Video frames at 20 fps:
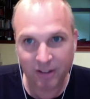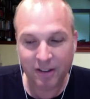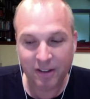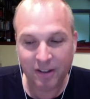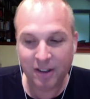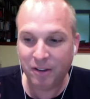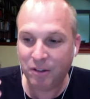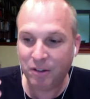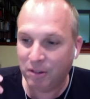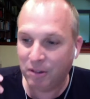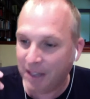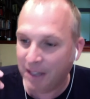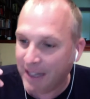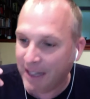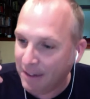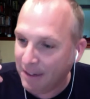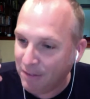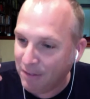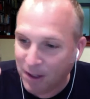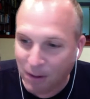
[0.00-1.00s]
Because
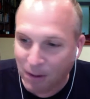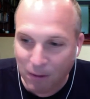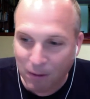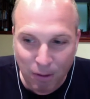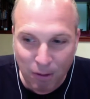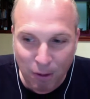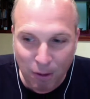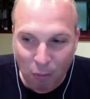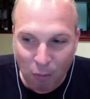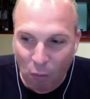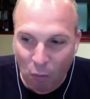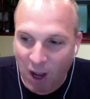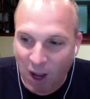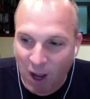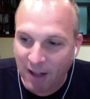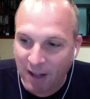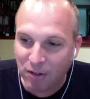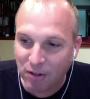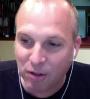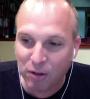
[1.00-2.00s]
even though you don't
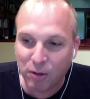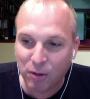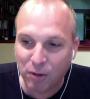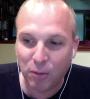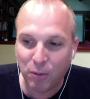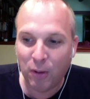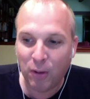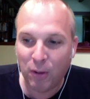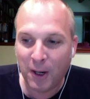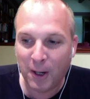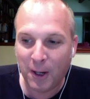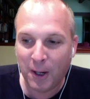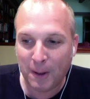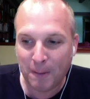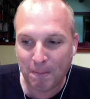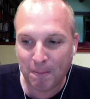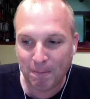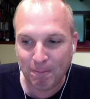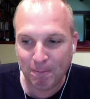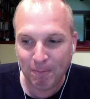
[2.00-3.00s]
want to
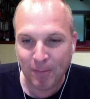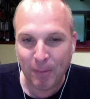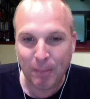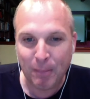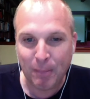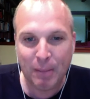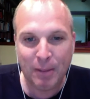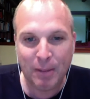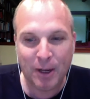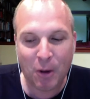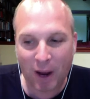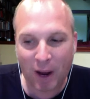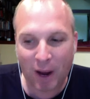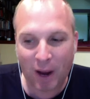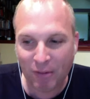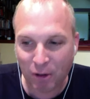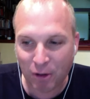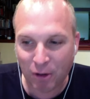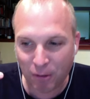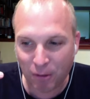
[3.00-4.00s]
maybe go
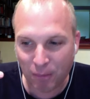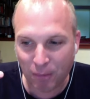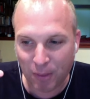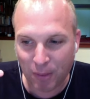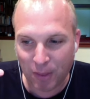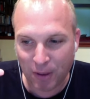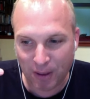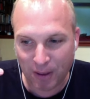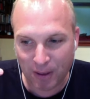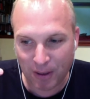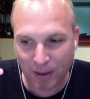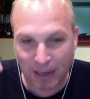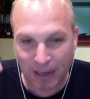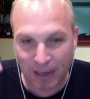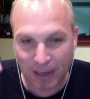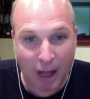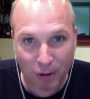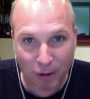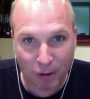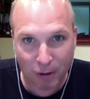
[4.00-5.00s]
after the
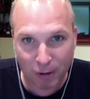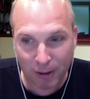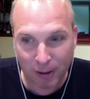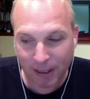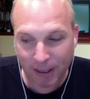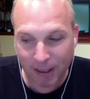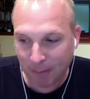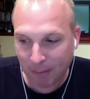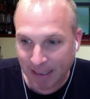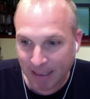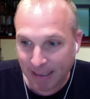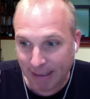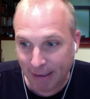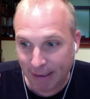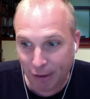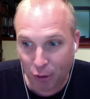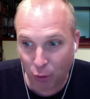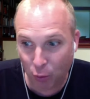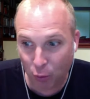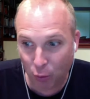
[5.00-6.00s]
dollar and be
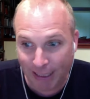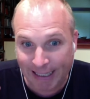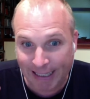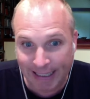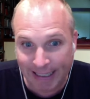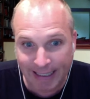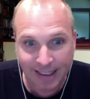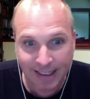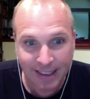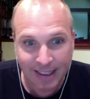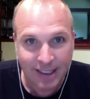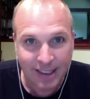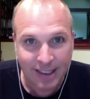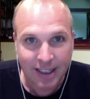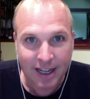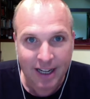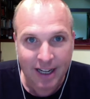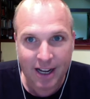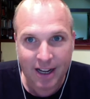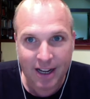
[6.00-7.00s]
greedy,
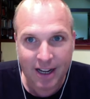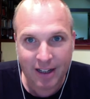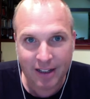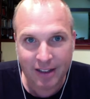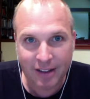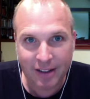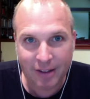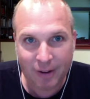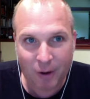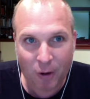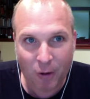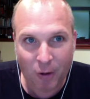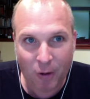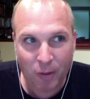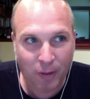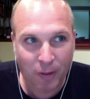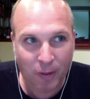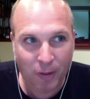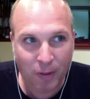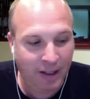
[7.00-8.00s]

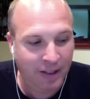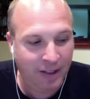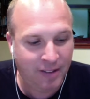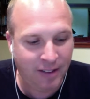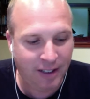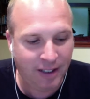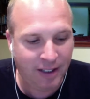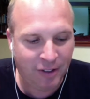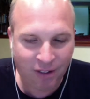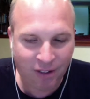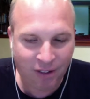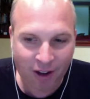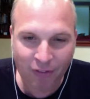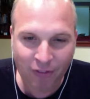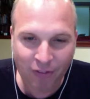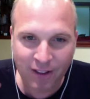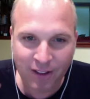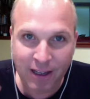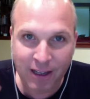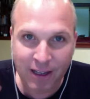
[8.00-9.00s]
it's tough
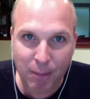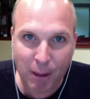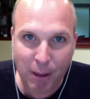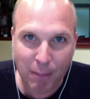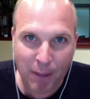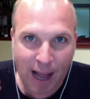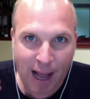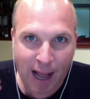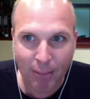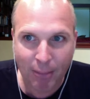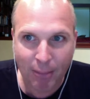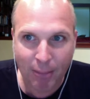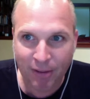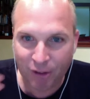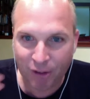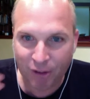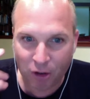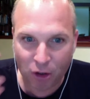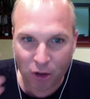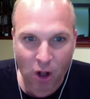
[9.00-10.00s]
to keep up a hobby
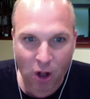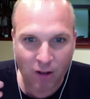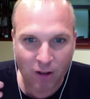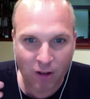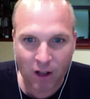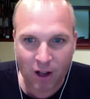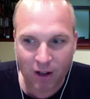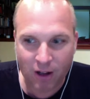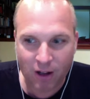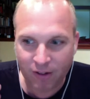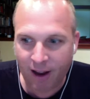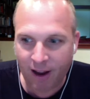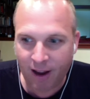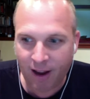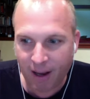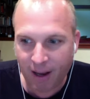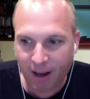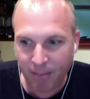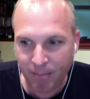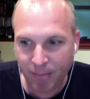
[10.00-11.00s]
for a long, long
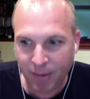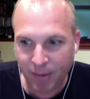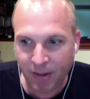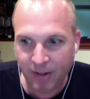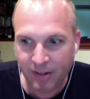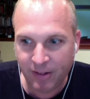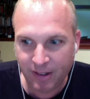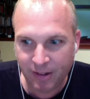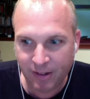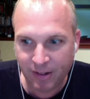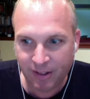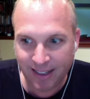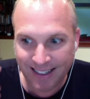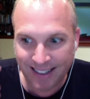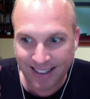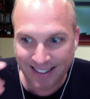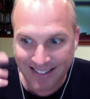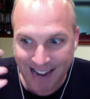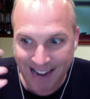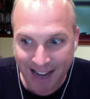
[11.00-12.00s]
time that's as
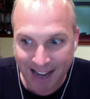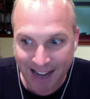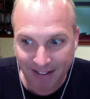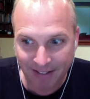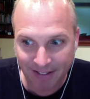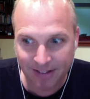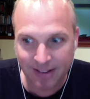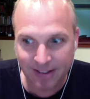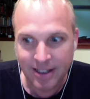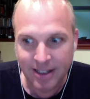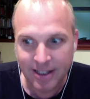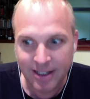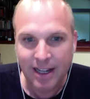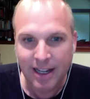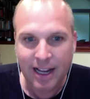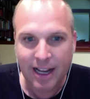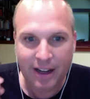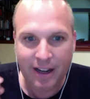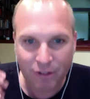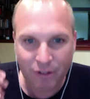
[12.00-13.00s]
intense
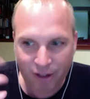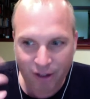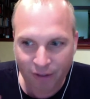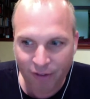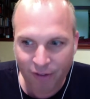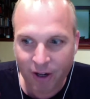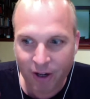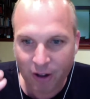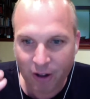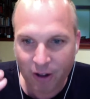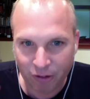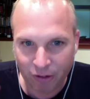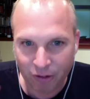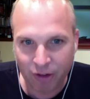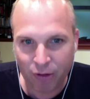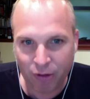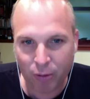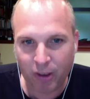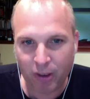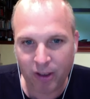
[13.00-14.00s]
and as difficult as
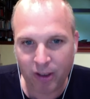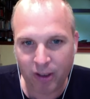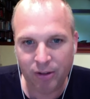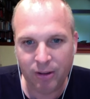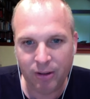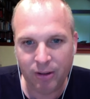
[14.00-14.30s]
this one is.